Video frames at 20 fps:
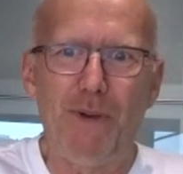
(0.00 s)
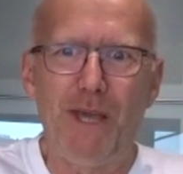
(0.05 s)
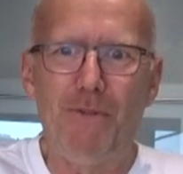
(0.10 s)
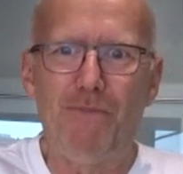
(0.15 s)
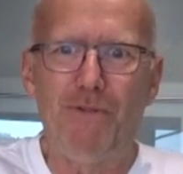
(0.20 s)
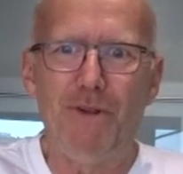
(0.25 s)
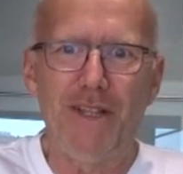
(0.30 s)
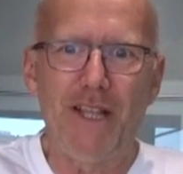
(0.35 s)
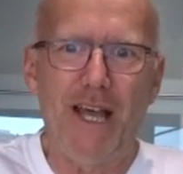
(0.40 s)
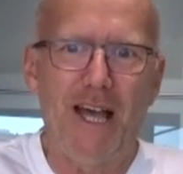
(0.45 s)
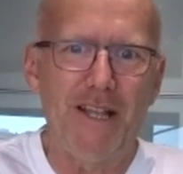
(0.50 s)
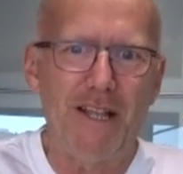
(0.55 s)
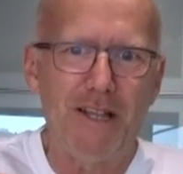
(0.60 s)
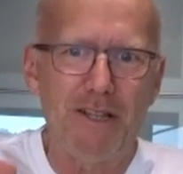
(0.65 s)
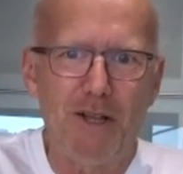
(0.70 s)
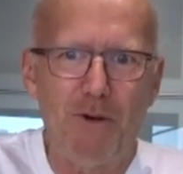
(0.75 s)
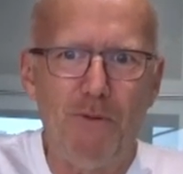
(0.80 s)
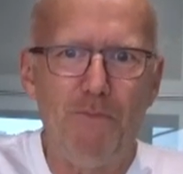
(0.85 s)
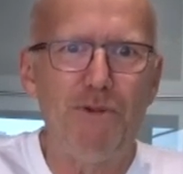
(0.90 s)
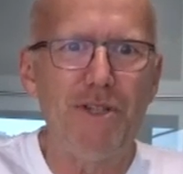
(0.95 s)
people, and I
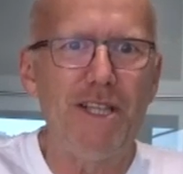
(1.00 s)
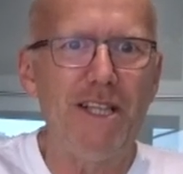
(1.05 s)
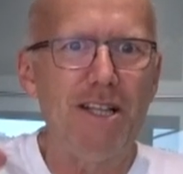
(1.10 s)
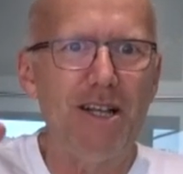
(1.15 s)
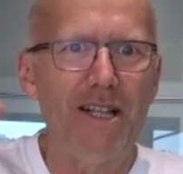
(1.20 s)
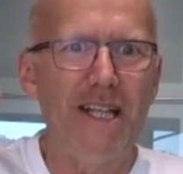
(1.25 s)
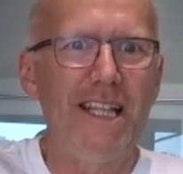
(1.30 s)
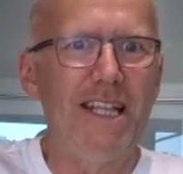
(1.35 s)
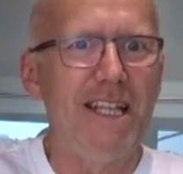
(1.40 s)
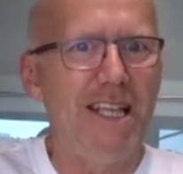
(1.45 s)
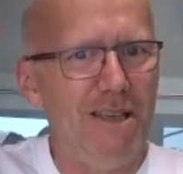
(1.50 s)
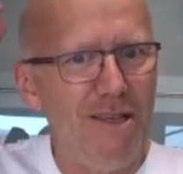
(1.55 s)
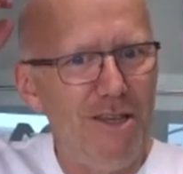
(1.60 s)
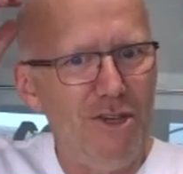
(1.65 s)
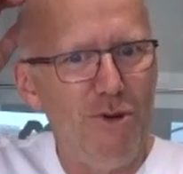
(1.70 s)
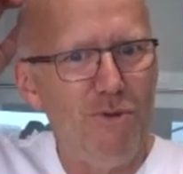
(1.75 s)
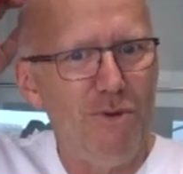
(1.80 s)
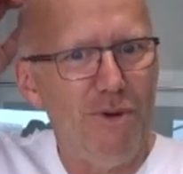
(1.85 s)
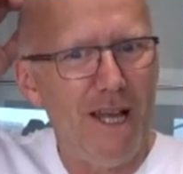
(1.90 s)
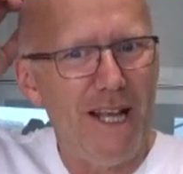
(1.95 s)
don't put it on
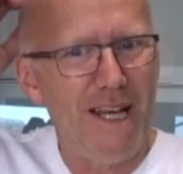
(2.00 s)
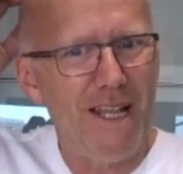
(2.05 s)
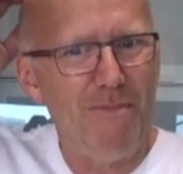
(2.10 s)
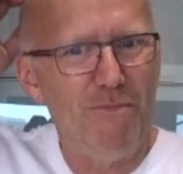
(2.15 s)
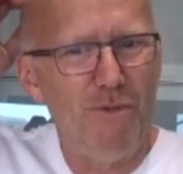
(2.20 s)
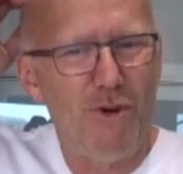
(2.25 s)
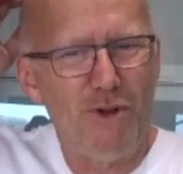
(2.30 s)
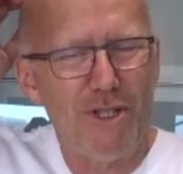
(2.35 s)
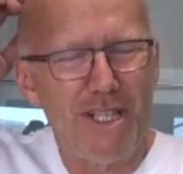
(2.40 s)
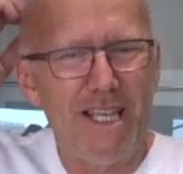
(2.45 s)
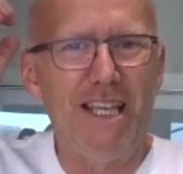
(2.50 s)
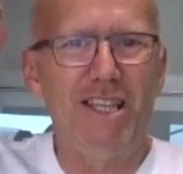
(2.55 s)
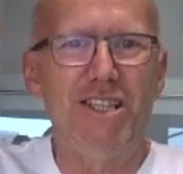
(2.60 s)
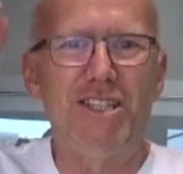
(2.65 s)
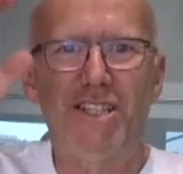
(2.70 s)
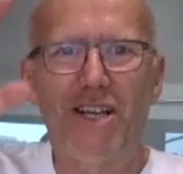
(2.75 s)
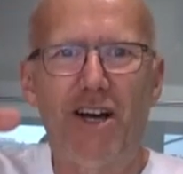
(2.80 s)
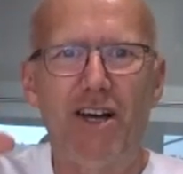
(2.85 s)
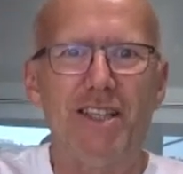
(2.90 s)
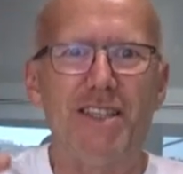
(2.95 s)
any any
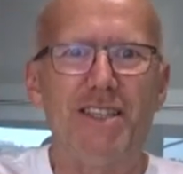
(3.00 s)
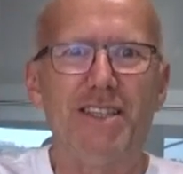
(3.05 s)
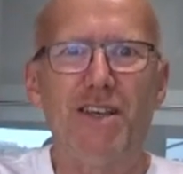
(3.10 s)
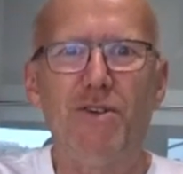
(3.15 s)
Maltese sites,